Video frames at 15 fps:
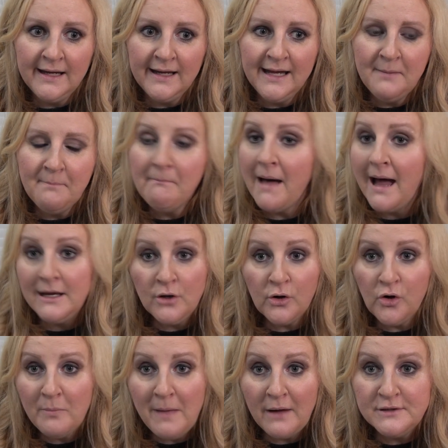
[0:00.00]
it might not
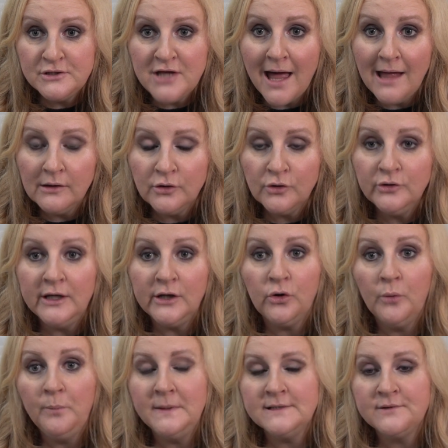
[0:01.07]
come out in childhood. It
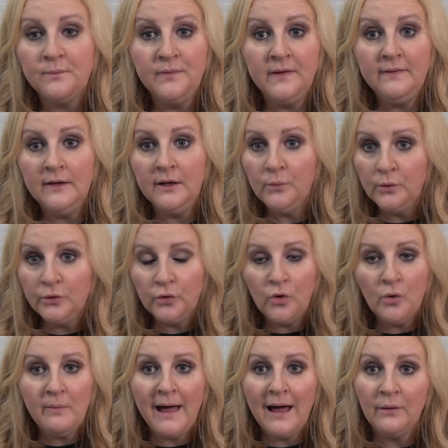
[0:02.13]
could be something that would
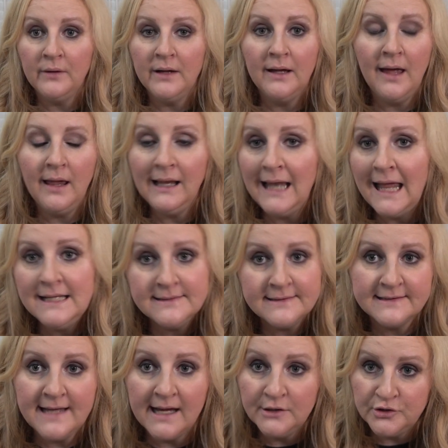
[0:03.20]
come out at a later
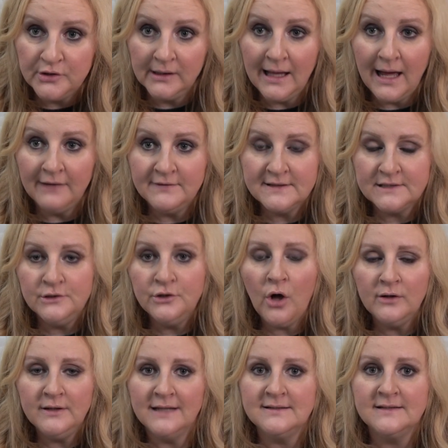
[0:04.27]
stage in life. It's
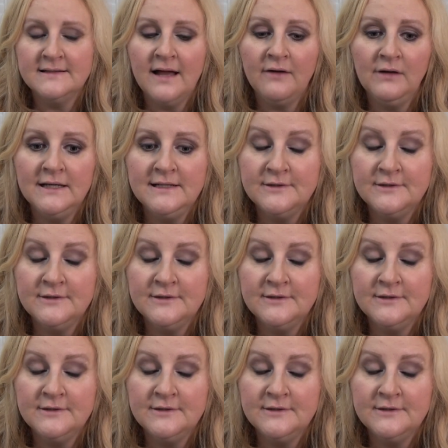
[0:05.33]
not necessarily